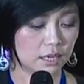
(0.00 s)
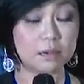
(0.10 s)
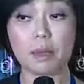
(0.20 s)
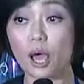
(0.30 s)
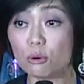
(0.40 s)

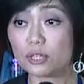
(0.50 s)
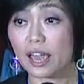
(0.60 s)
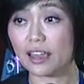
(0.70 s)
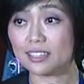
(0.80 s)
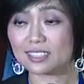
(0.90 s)
In my own
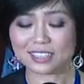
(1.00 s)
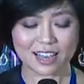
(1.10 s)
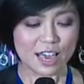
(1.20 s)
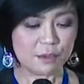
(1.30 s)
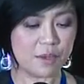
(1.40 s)
case,
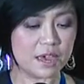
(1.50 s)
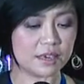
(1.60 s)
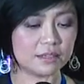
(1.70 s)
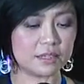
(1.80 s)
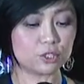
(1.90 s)

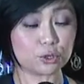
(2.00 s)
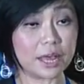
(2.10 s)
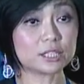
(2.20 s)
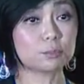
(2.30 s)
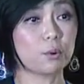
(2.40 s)
being in the
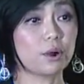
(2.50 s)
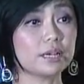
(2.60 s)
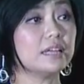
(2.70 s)
transport